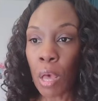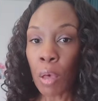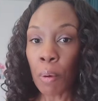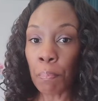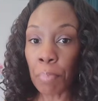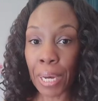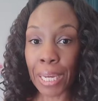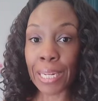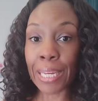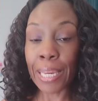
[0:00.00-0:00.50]

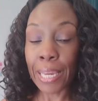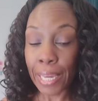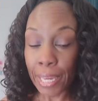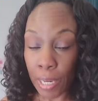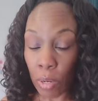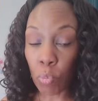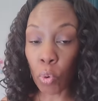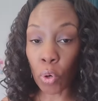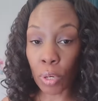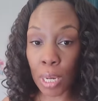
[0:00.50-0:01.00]
But he
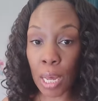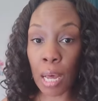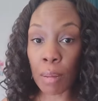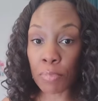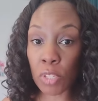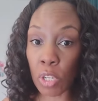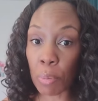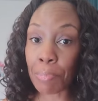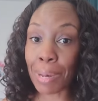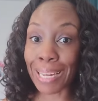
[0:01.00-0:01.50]
will come
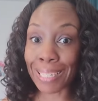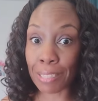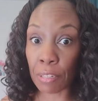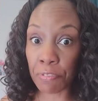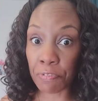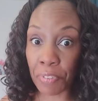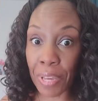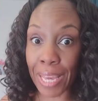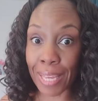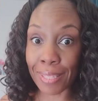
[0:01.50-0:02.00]
to my
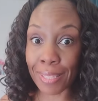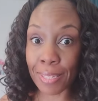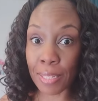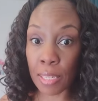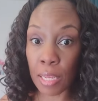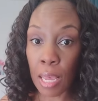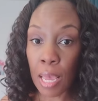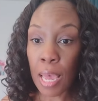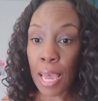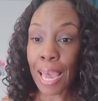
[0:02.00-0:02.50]

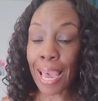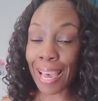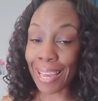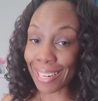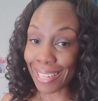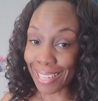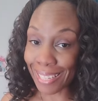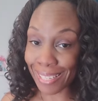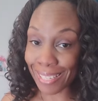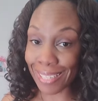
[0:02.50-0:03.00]
defense. And
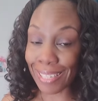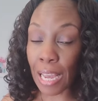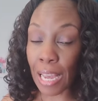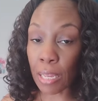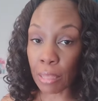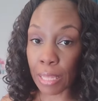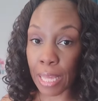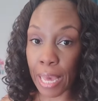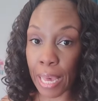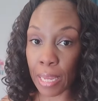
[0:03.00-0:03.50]
he's
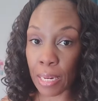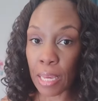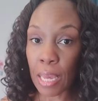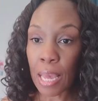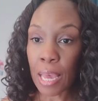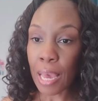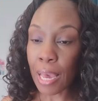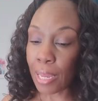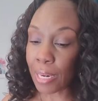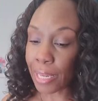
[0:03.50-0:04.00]
done that.
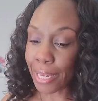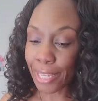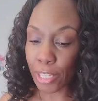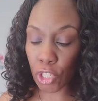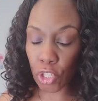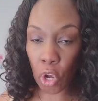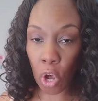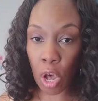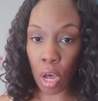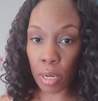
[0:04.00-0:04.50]
And he
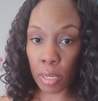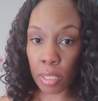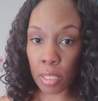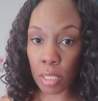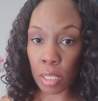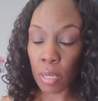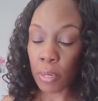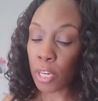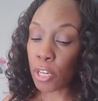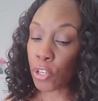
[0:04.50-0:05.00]

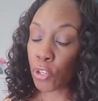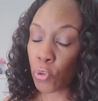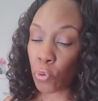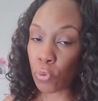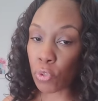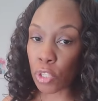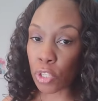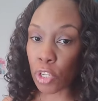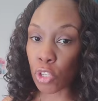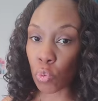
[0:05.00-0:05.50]
talks. He
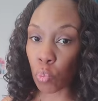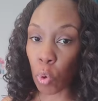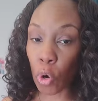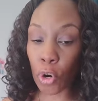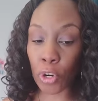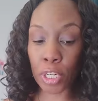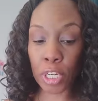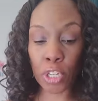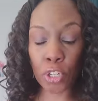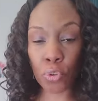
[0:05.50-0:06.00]
uses his
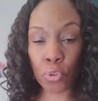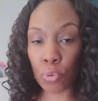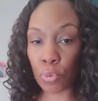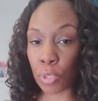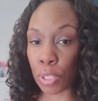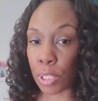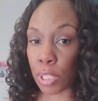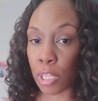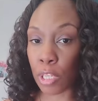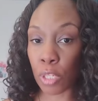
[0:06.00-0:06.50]
word. He
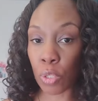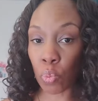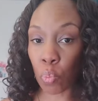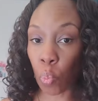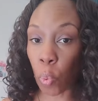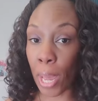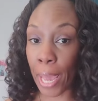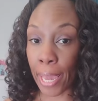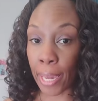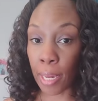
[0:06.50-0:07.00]
uses his
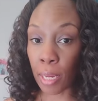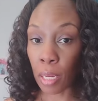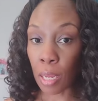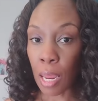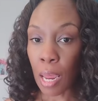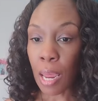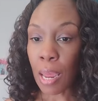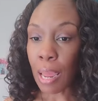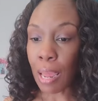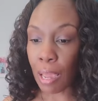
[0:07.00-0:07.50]
way.
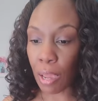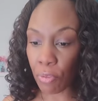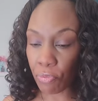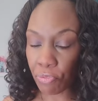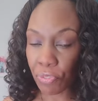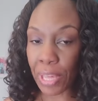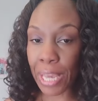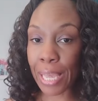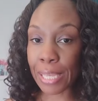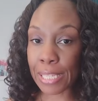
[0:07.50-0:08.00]
And
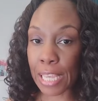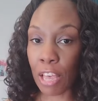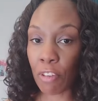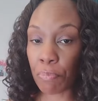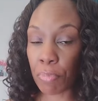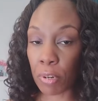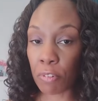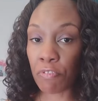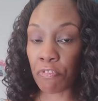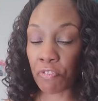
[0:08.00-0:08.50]
things have
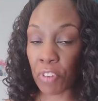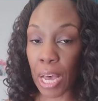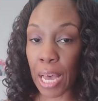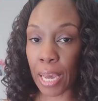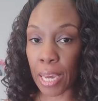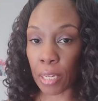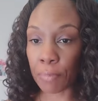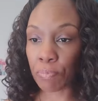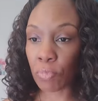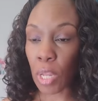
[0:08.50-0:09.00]
been
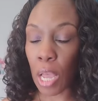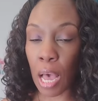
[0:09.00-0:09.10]
fine.